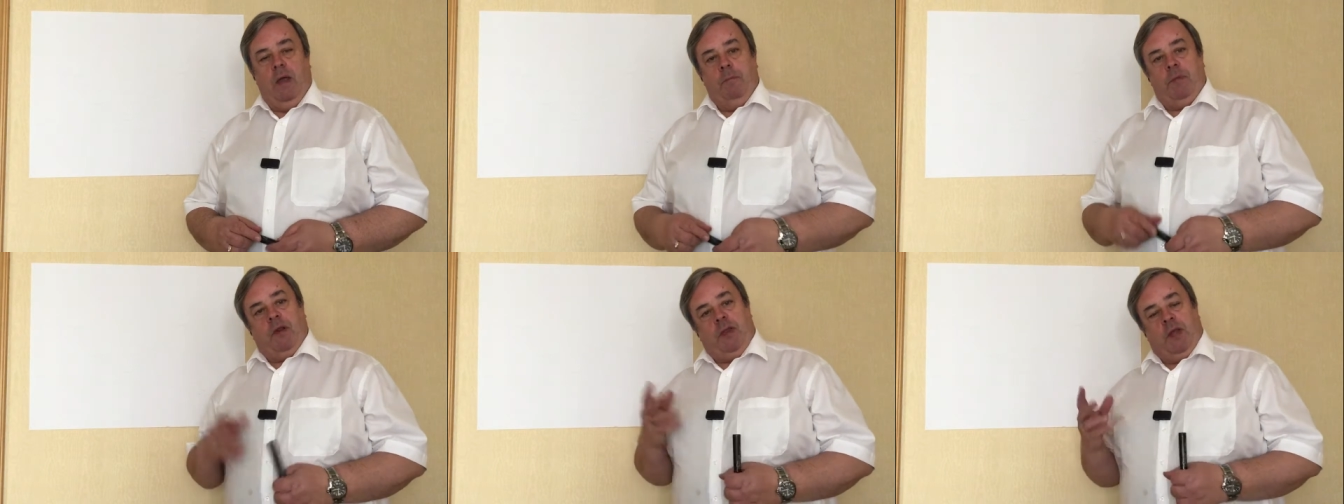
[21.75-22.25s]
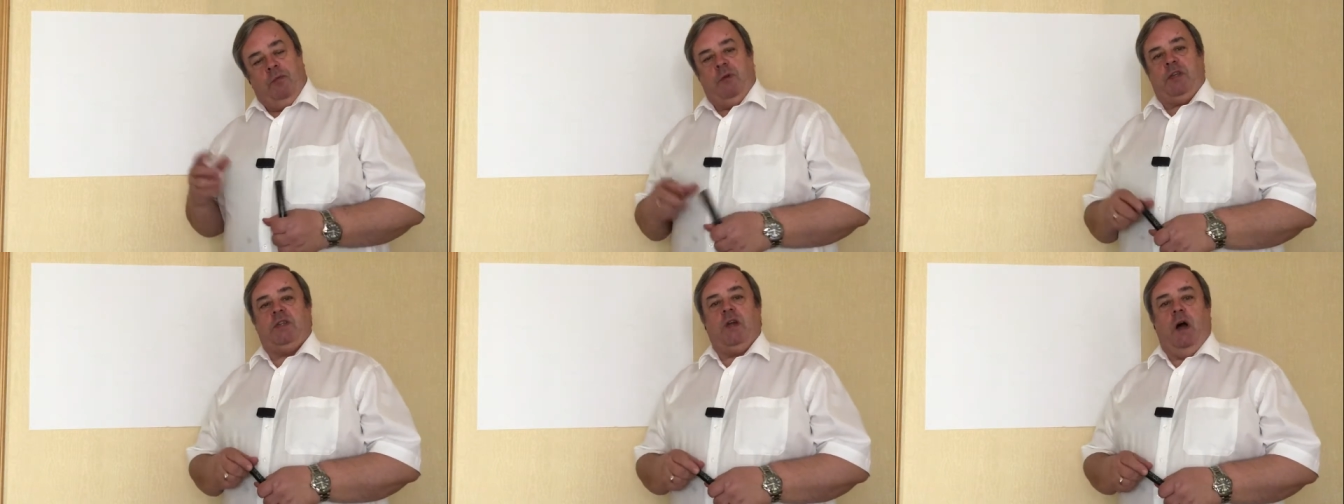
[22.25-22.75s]
But I think if we
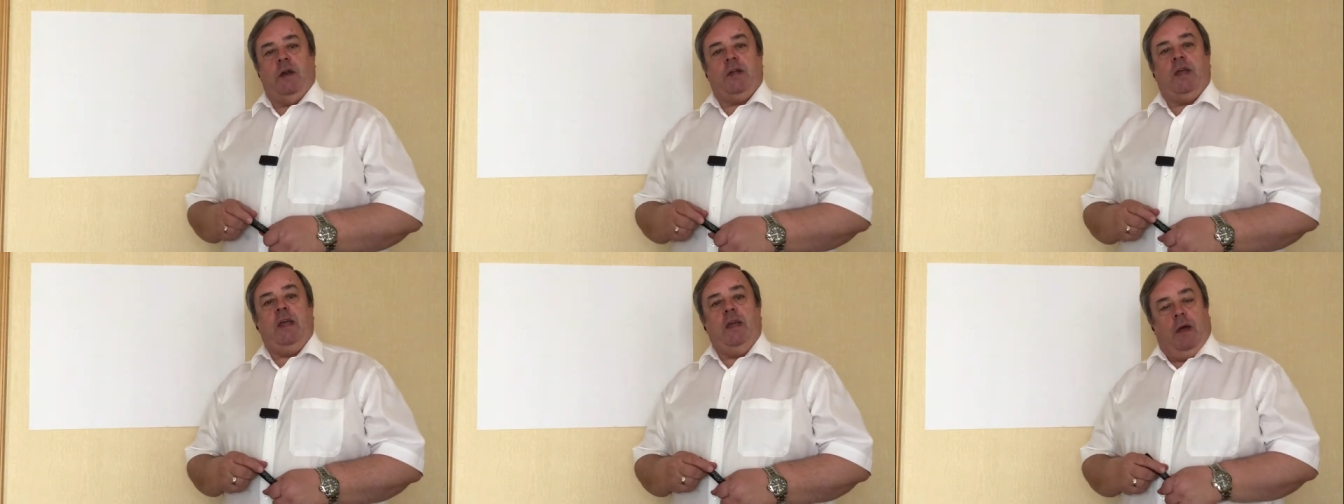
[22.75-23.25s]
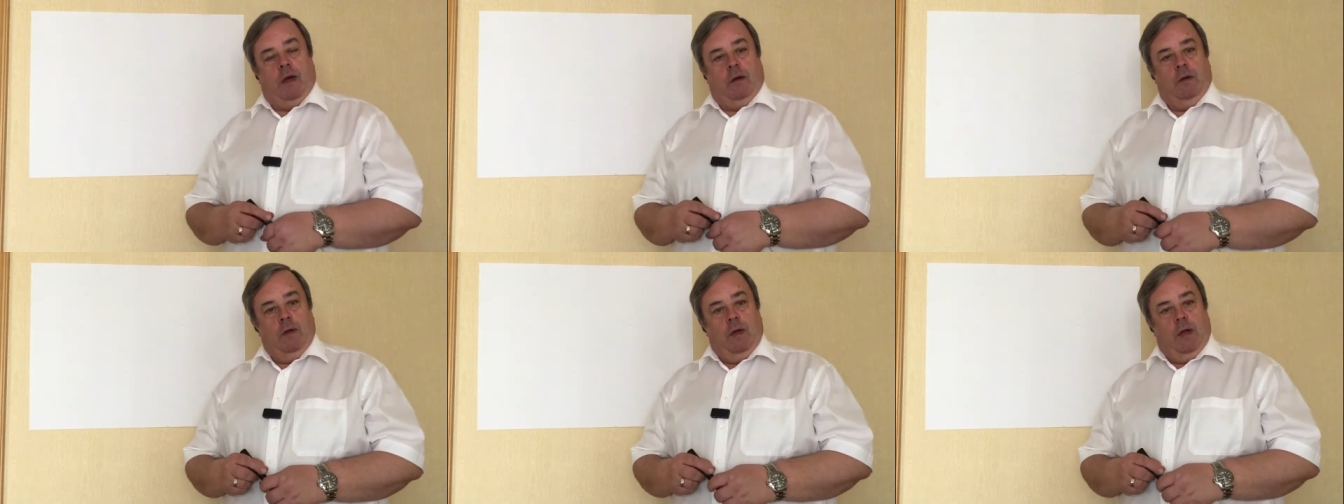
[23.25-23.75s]
start here,
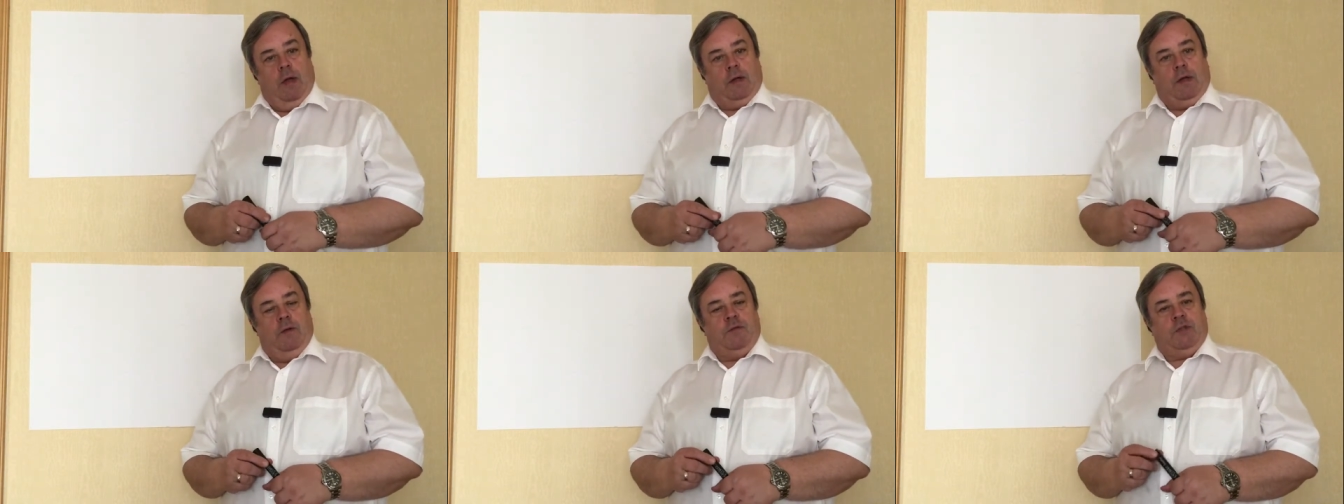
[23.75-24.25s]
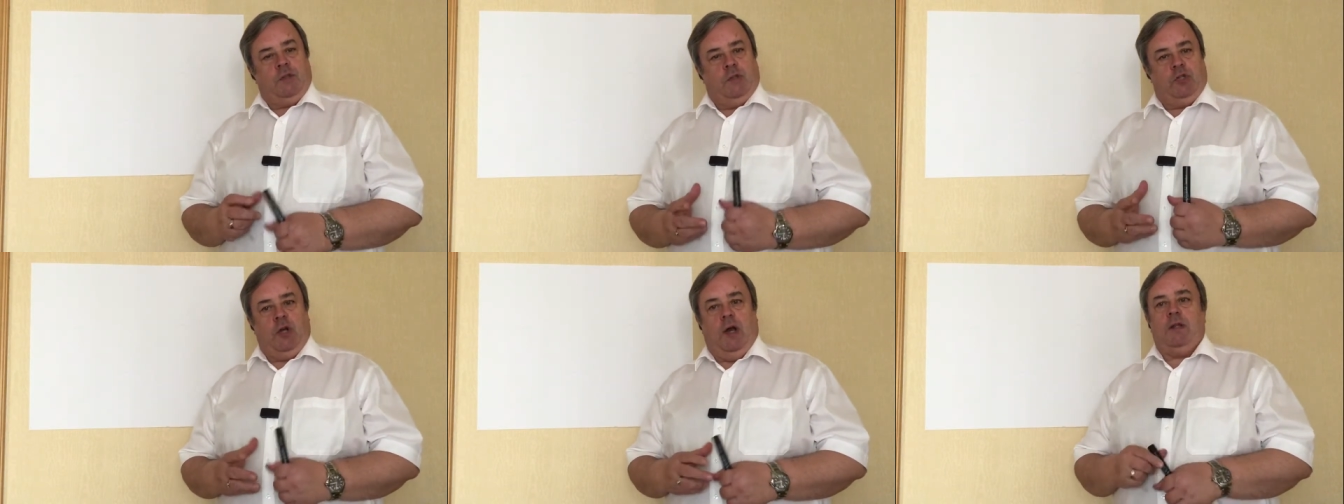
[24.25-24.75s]
it gives us a
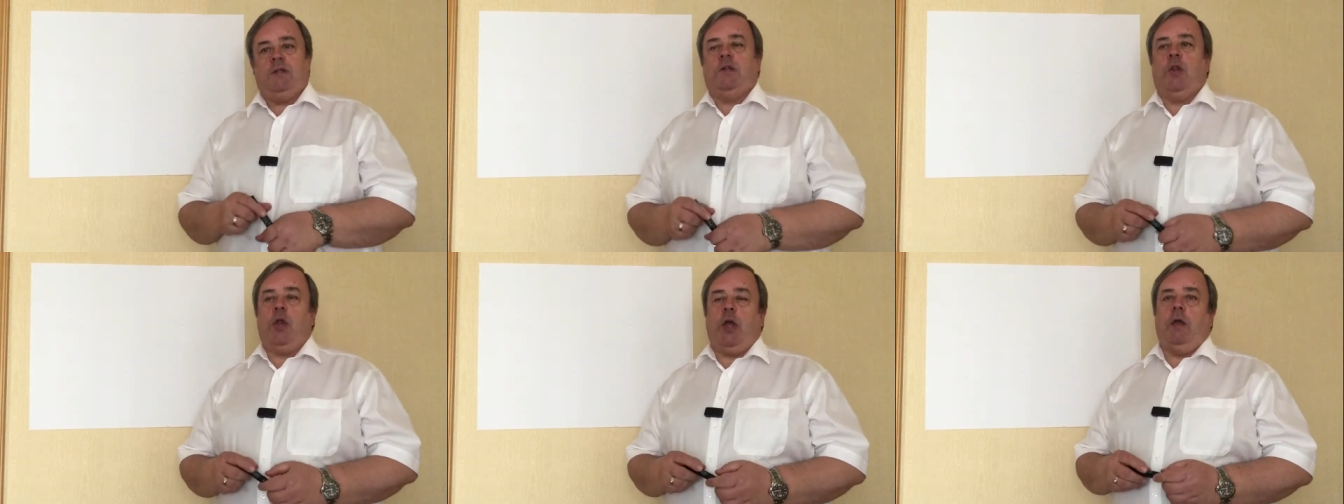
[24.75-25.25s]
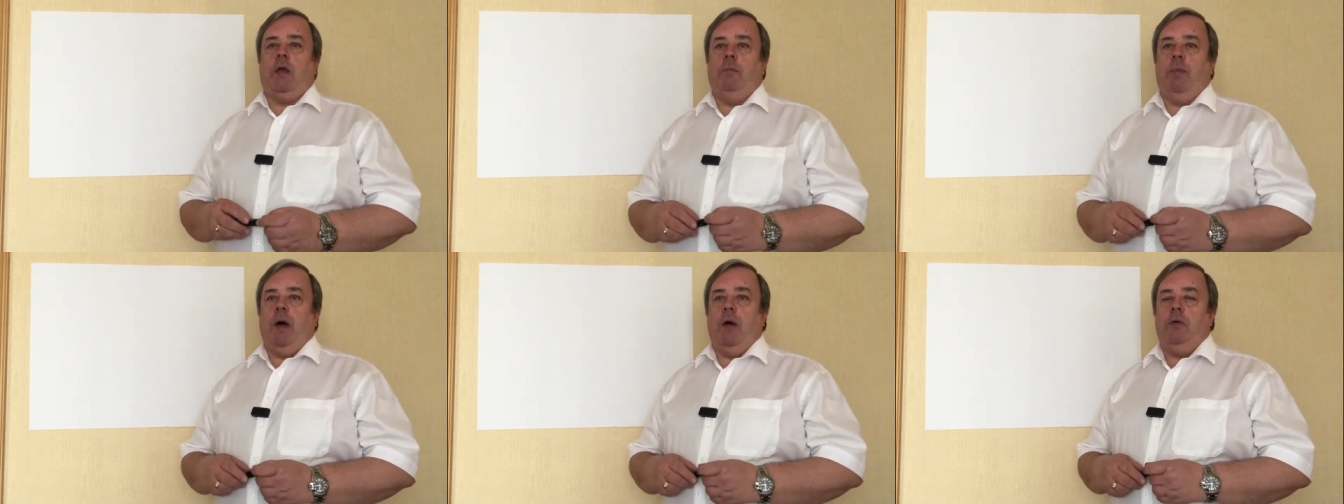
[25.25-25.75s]
chance to think
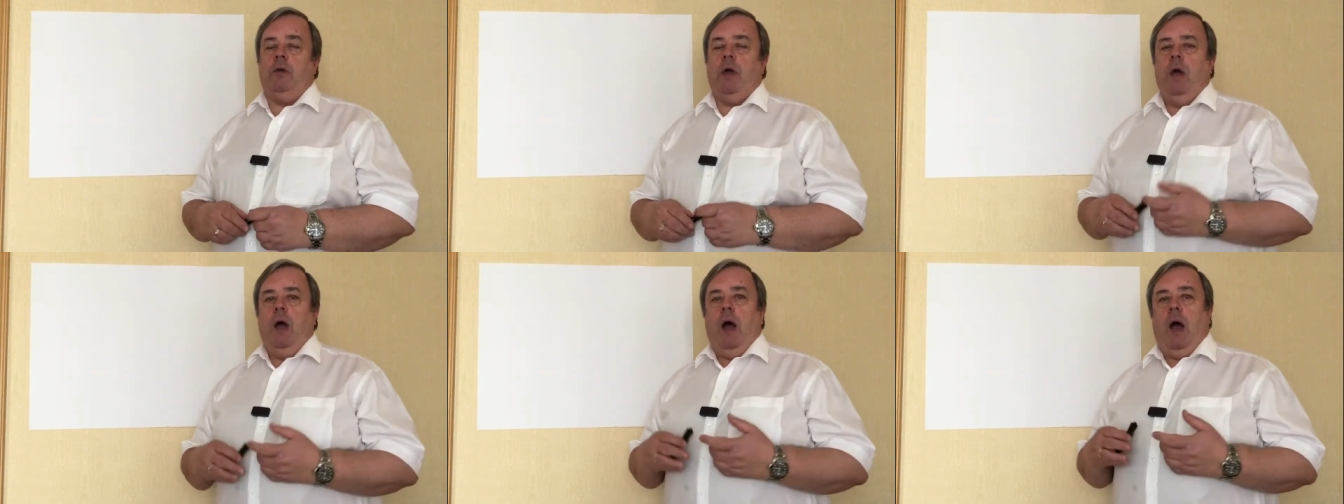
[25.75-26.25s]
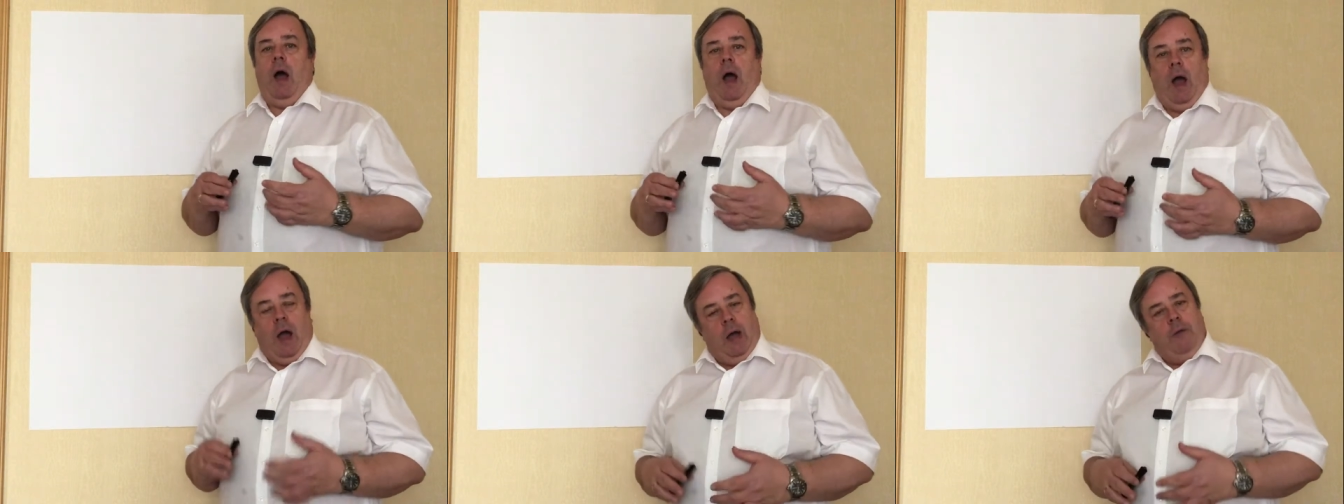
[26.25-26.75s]
about
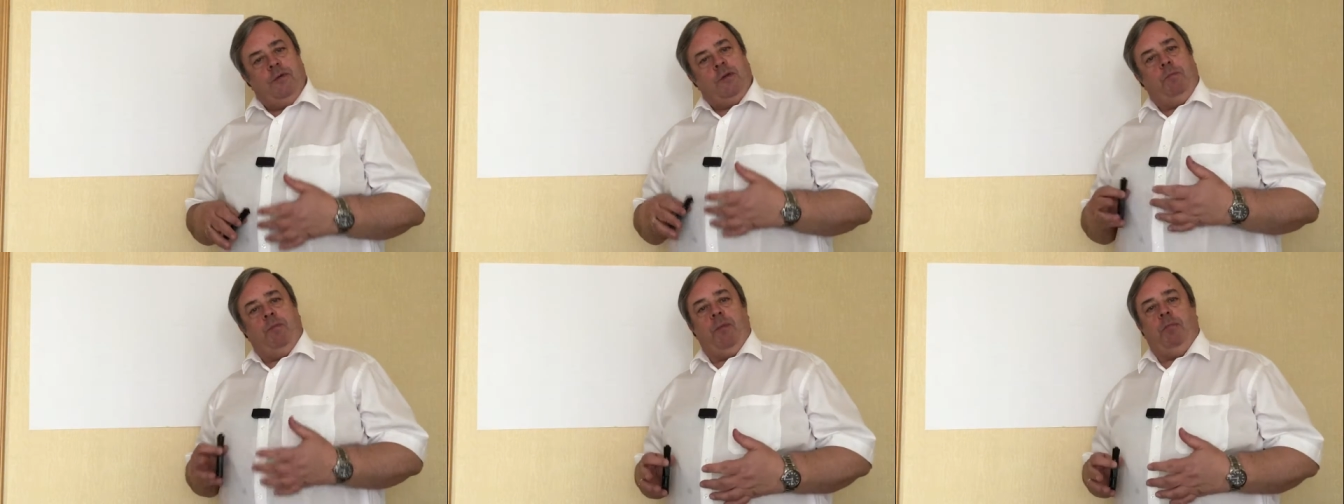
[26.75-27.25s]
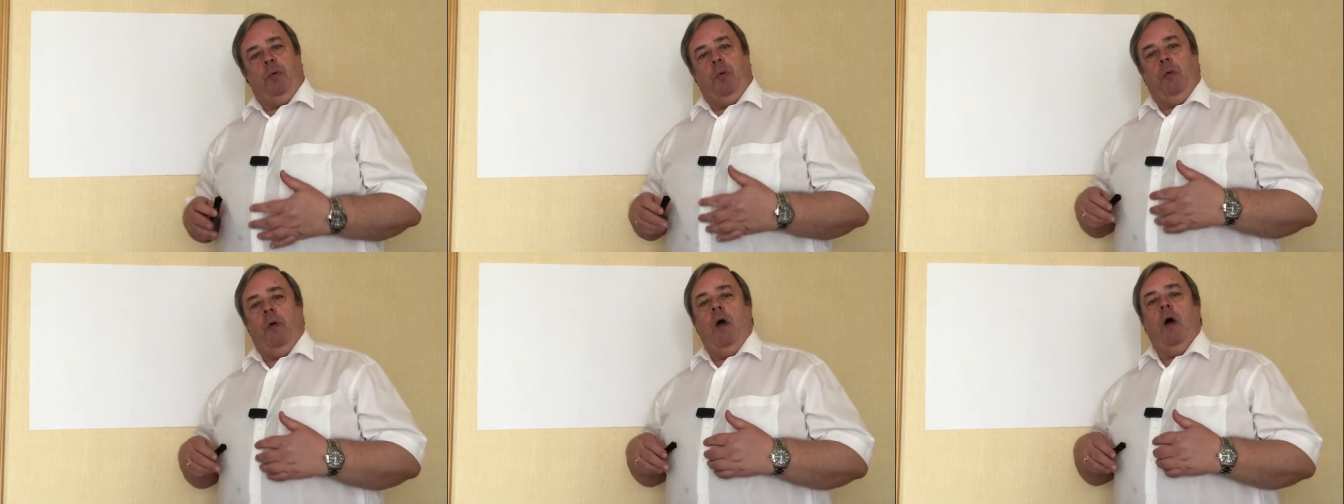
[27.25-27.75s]
how do
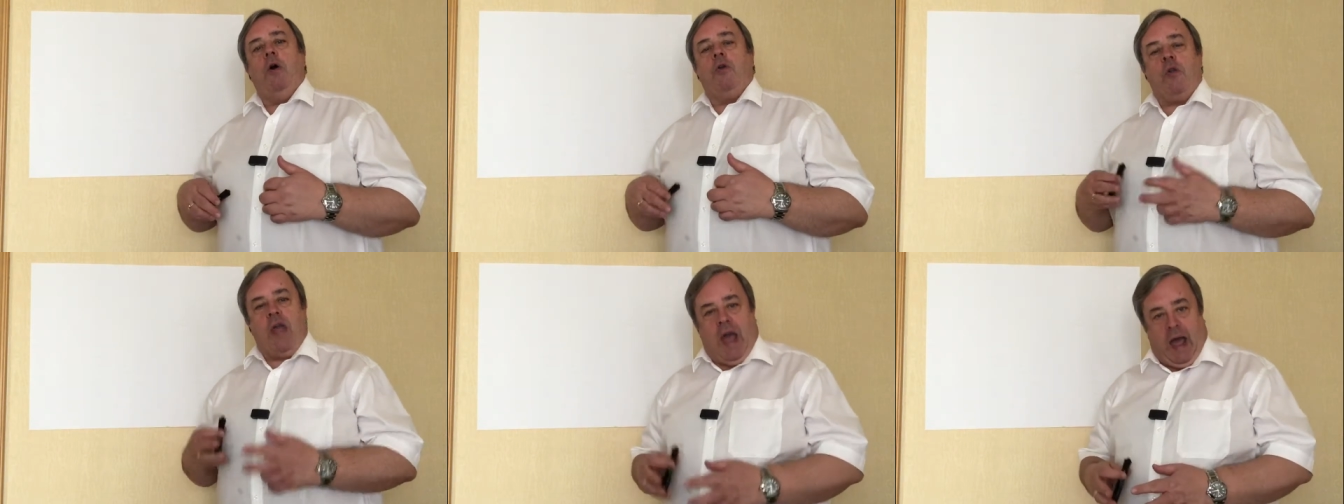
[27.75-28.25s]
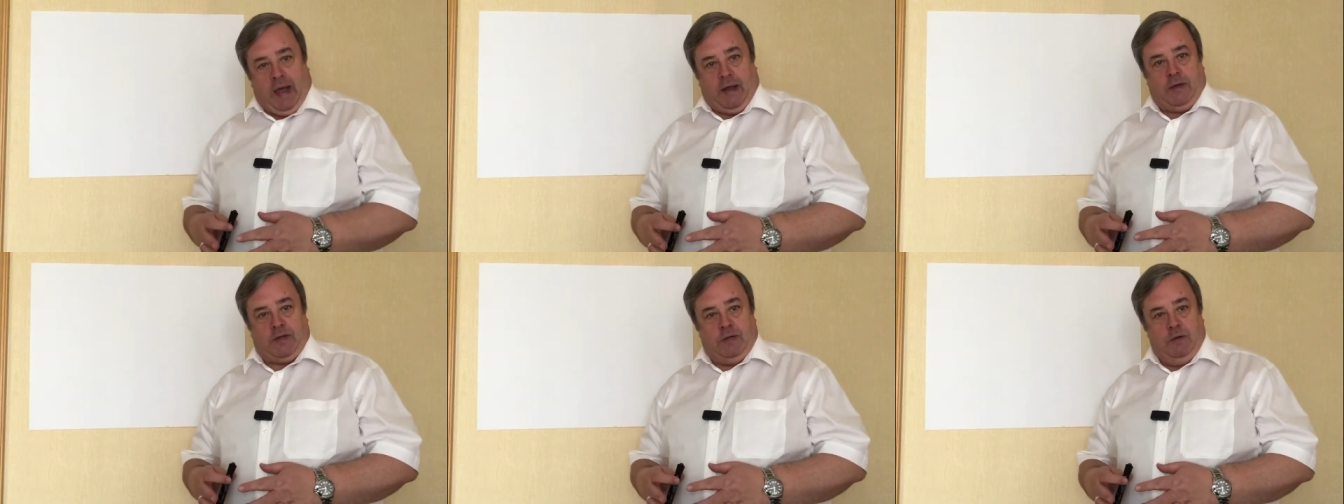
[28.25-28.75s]
people
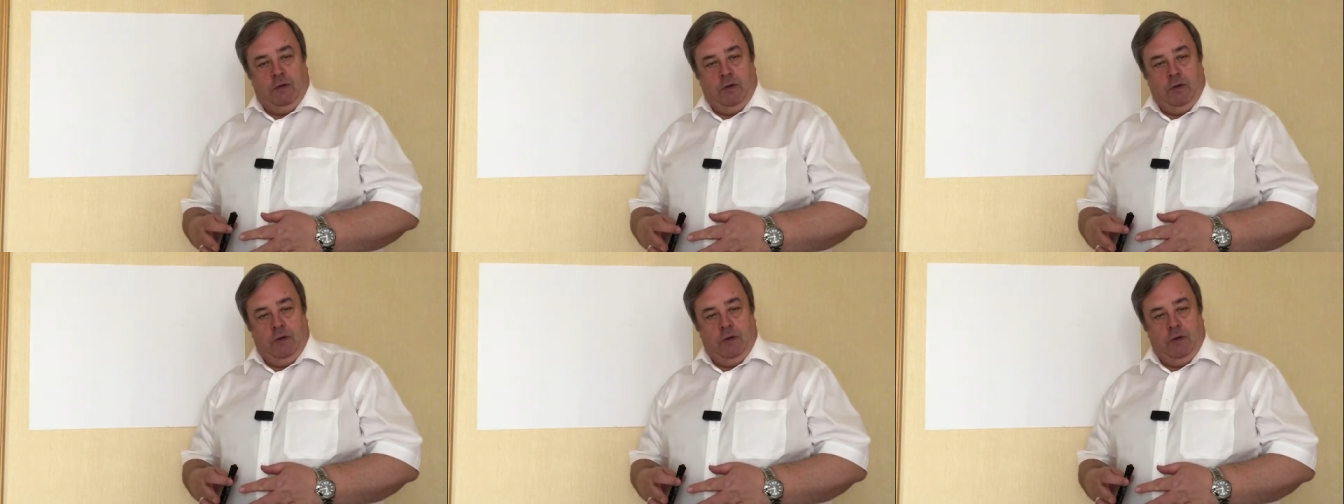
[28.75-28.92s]
react